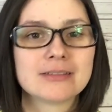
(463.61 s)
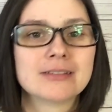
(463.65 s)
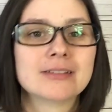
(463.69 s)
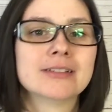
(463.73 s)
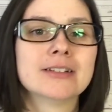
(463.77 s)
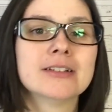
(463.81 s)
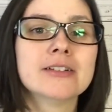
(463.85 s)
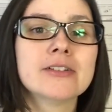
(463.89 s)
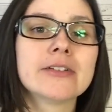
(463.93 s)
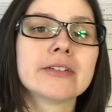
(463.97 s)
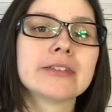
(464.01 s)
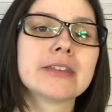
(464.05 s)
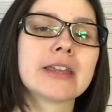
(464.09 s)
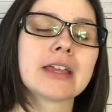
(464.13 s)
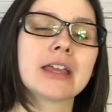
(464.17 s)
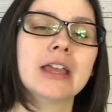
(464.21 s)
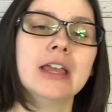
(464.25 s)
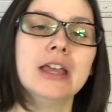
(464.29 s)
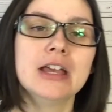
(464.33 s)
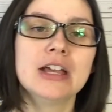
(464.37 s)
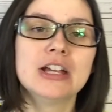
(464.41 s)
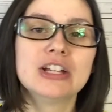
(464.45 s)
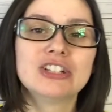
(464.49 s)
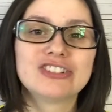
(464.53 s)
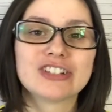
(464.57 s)
You know, like
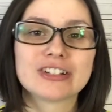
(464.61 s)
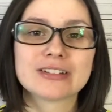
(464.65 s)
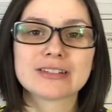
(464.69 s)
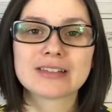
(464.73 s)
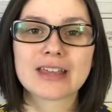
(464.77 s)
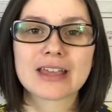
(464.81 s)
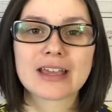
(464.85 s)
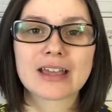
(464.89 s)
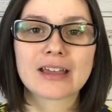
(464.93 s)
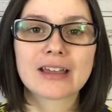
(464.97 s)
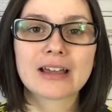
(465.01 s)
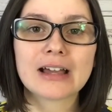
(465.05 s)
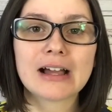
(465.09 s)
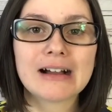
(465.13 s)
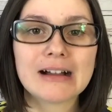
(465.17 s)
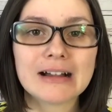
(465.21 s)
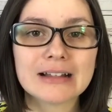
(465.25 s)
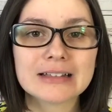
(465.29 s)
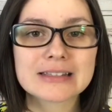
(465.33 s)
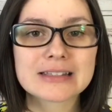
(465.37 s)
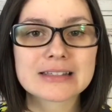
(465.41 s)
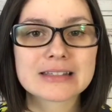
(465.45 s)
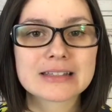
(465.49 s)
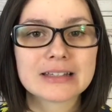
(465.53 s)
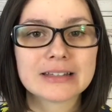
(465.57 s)
just like
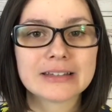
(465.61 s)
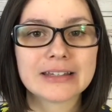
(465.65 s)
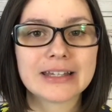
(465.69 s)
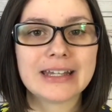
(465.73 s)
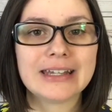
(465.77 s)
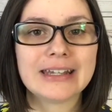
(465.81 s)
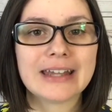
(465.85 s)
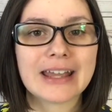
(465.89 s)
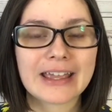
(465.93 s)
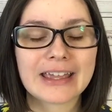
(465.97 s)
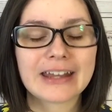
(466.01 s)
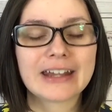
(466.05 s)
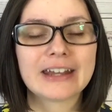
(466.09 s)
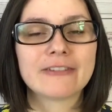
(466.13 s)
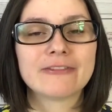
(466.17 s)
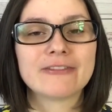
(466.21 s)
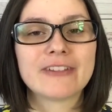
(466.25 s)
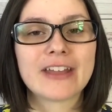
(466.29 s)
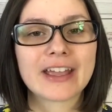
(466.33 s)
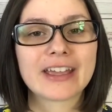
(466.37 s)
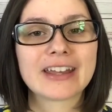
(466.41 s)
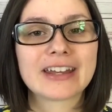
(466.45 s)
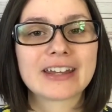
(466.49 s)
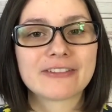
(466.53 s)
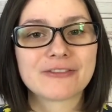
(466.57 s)
constantly negative,
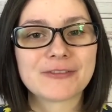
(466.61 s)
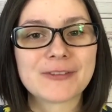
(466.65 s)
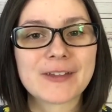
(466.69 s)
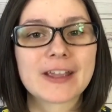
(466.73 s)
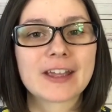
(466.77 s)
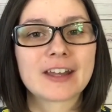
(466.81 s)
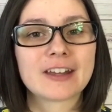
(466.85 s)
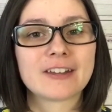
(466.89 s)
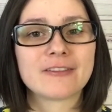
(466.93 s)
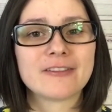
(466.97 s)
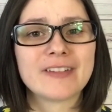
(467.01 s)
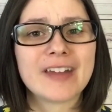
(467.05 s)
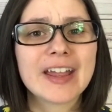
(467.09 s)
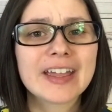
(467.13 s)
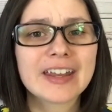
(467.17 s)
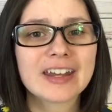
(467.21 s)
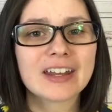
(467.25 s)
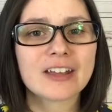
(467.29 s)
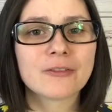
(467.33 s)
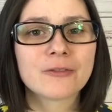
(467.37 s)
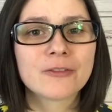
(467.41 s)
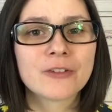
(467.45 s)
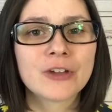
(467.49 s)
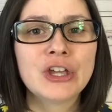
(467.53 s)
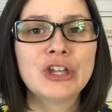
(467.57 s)
negative, negative,
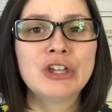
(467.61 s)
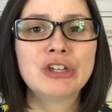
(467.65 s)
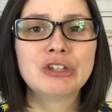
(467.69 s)
negative.